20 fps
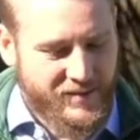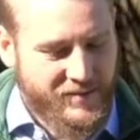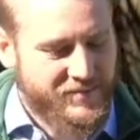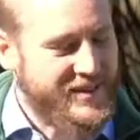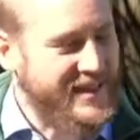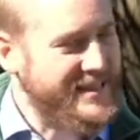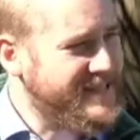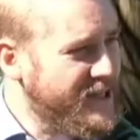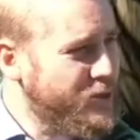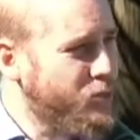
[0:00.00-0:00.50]

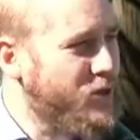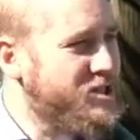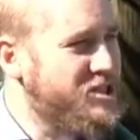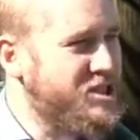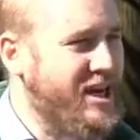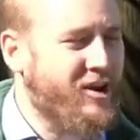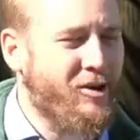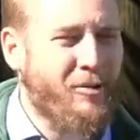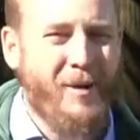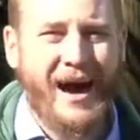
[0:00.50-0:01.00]
They did what
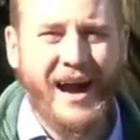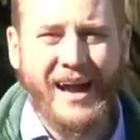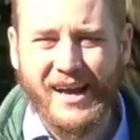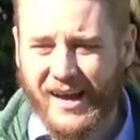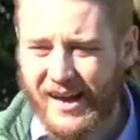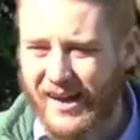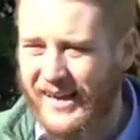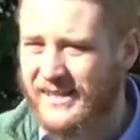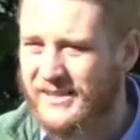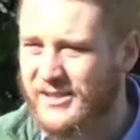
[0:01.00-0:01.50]

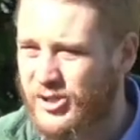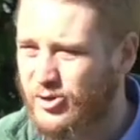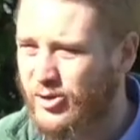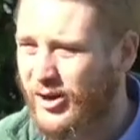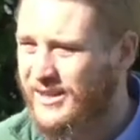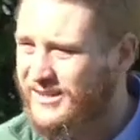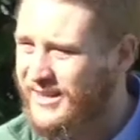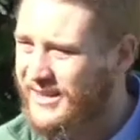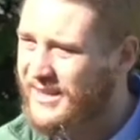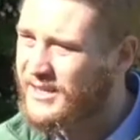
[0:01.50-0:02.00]
Jeremiah
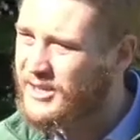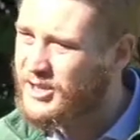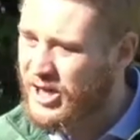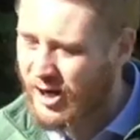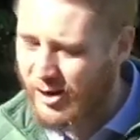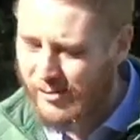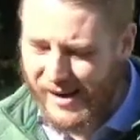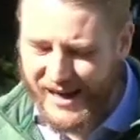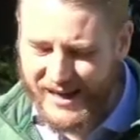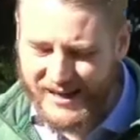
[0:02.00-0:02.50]
instructed in
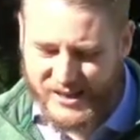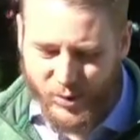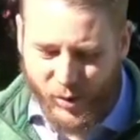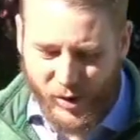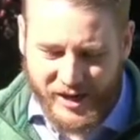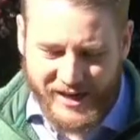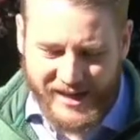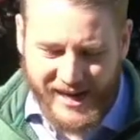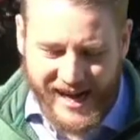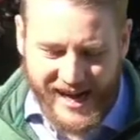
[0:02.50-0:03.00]
Jeremiah
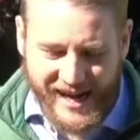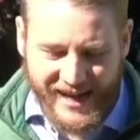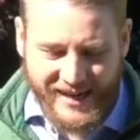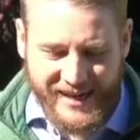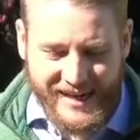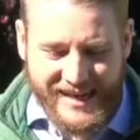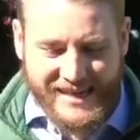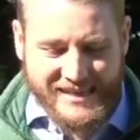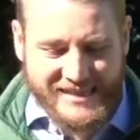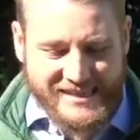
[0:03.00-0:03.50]
29
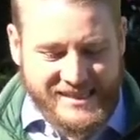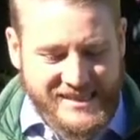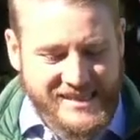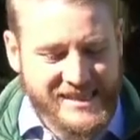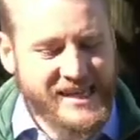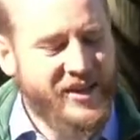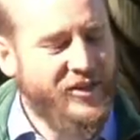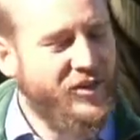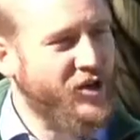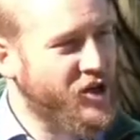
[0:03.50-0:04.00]

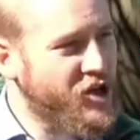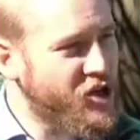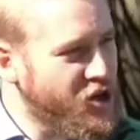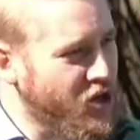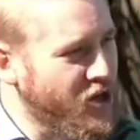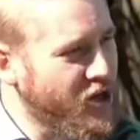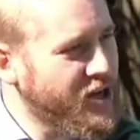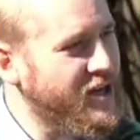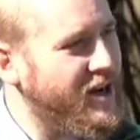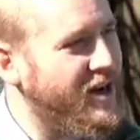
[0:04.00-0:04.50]
Seek the
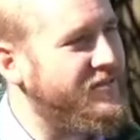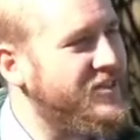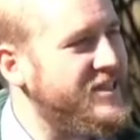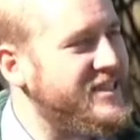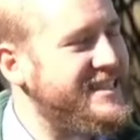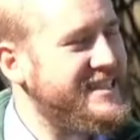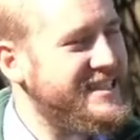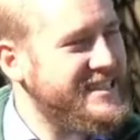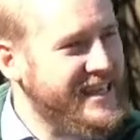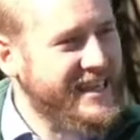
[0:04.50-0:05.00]
good of the
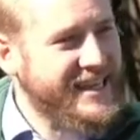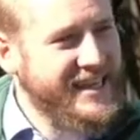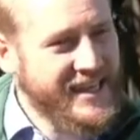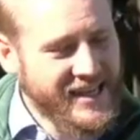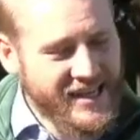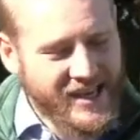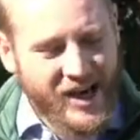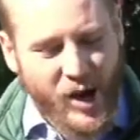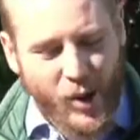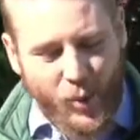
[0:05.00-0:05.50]

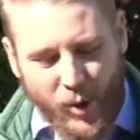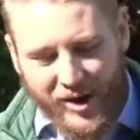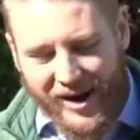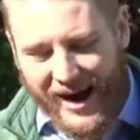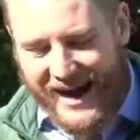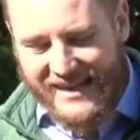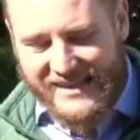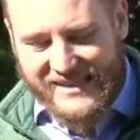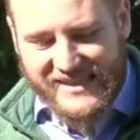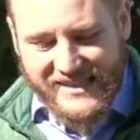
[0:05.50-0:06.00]
city where
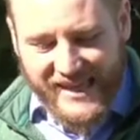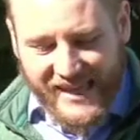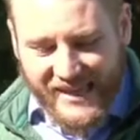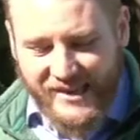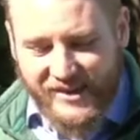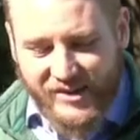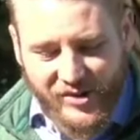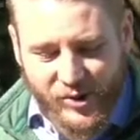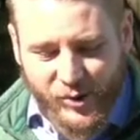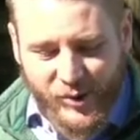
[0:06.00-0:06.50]
I
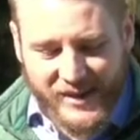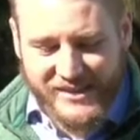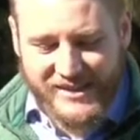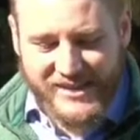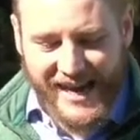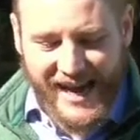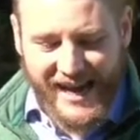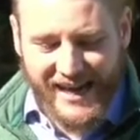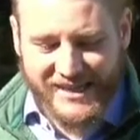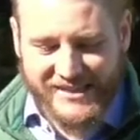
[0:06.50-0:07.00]
send you
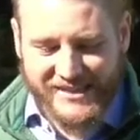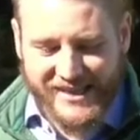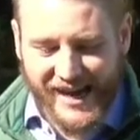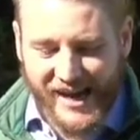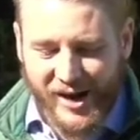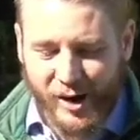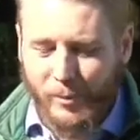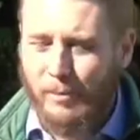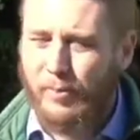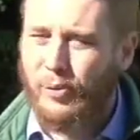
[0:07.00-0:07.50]
into
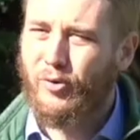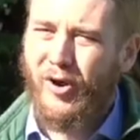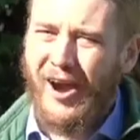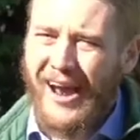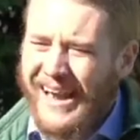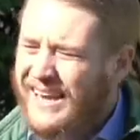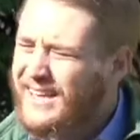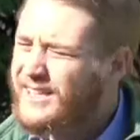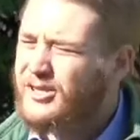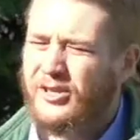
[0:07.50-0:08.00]
exile.
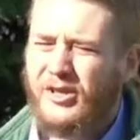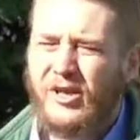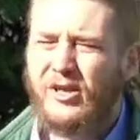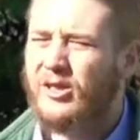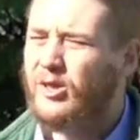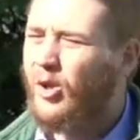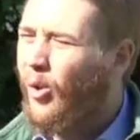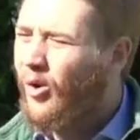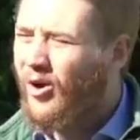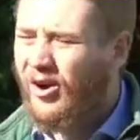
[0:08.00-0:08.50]
Pray to the
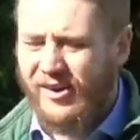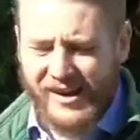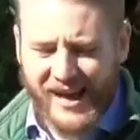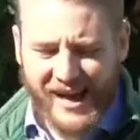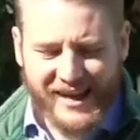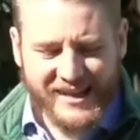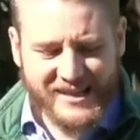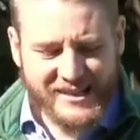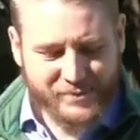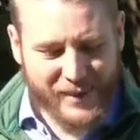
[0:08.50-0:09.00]
Lord
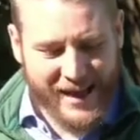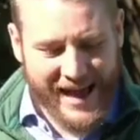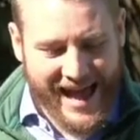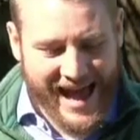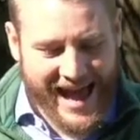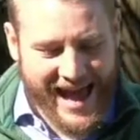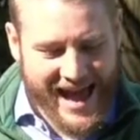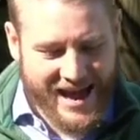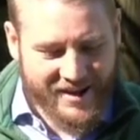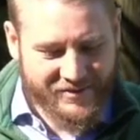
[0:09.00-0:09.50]
on its
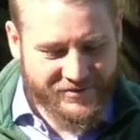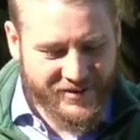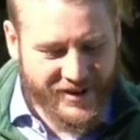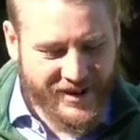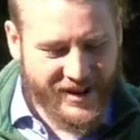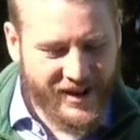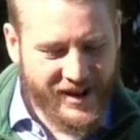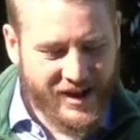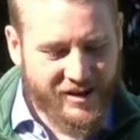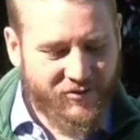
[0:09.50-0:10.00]
behalf,
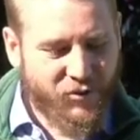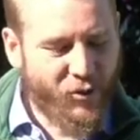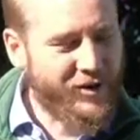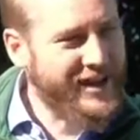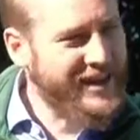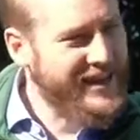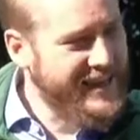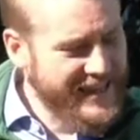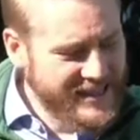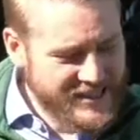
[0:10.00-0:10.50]
for
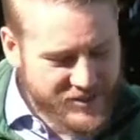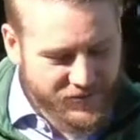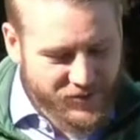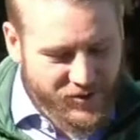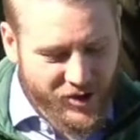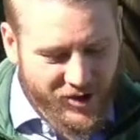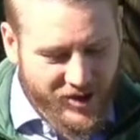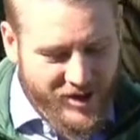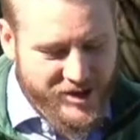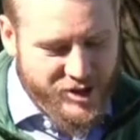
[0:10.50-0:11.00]
in its
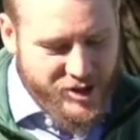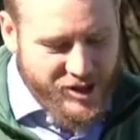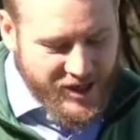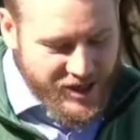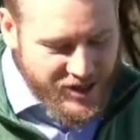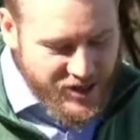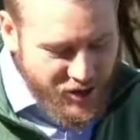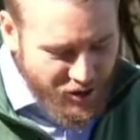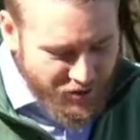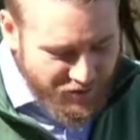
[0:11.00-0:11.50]

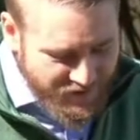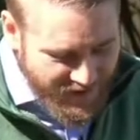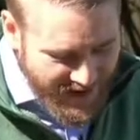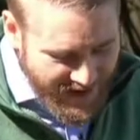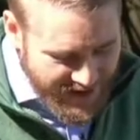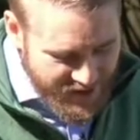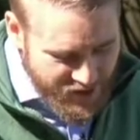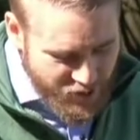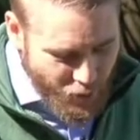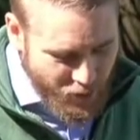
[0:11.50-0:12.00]
flourishing you'll
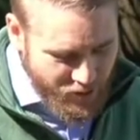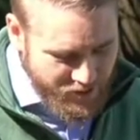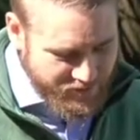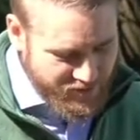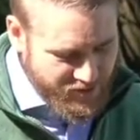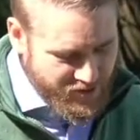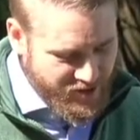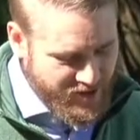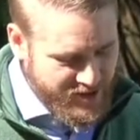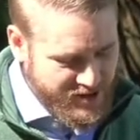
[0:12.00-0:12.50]
find your
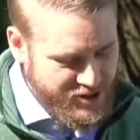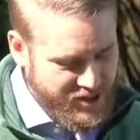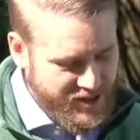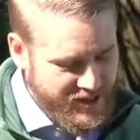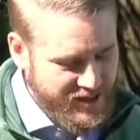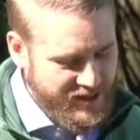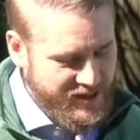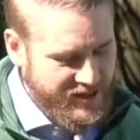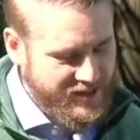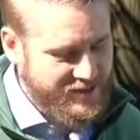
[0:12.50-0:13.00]

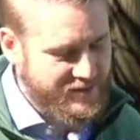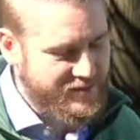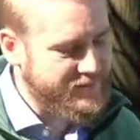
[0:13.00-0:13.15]
flourishing.